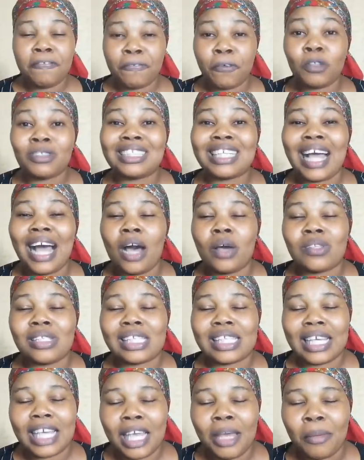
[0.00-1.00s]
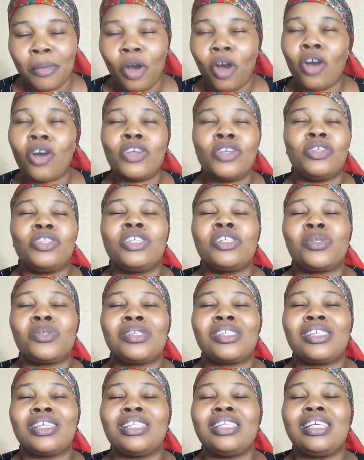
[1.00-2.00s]
vote counts came. Oh, you need to
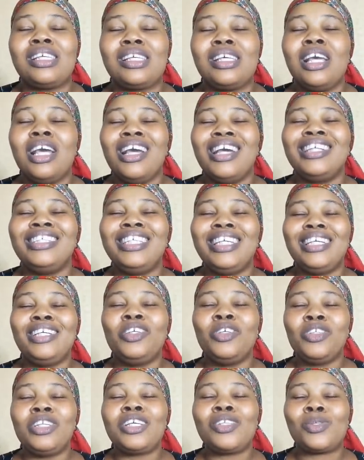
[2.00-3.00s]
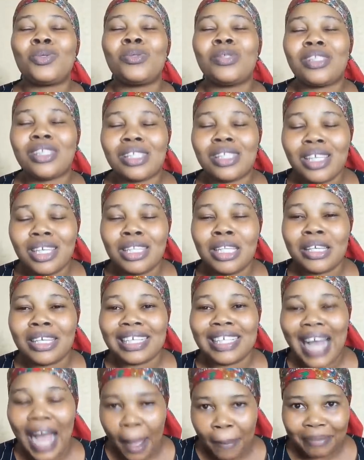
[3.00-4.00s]
see the
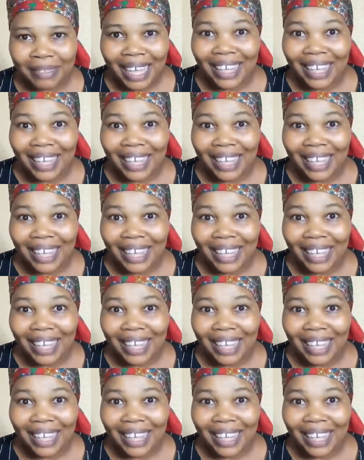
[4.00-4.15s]
gap